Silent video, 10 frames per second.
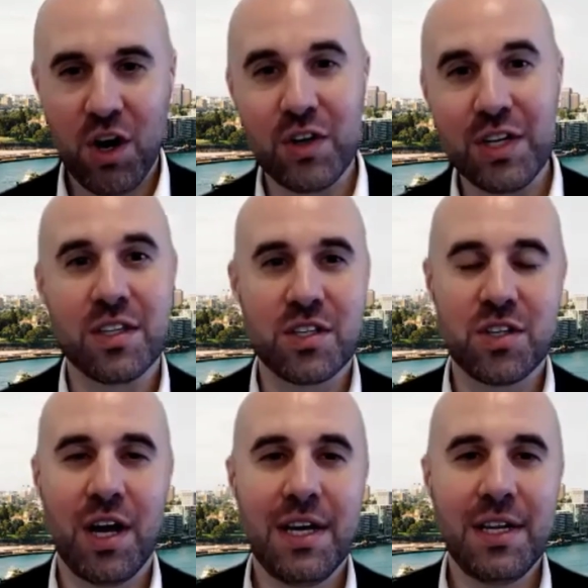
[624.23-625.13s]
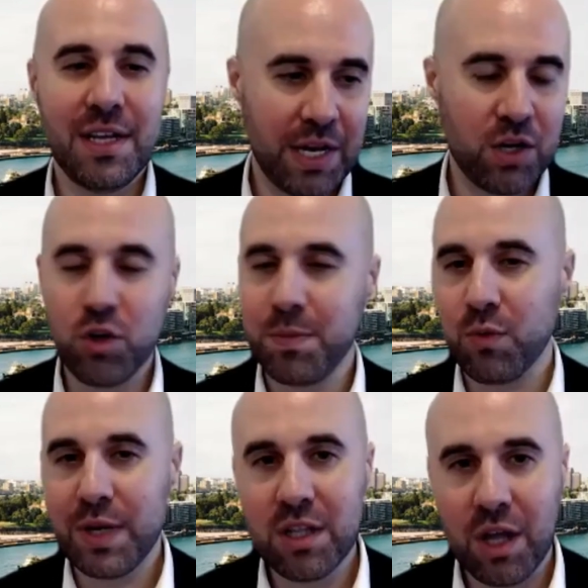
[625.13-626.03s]
on either side. Now it could be
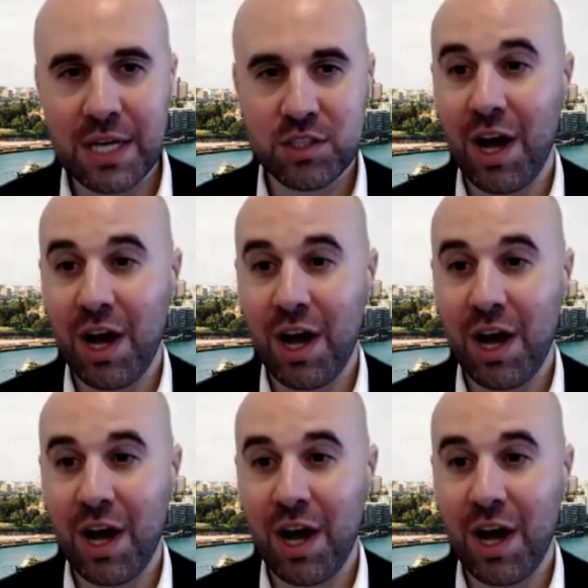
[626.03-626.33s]
ring lights.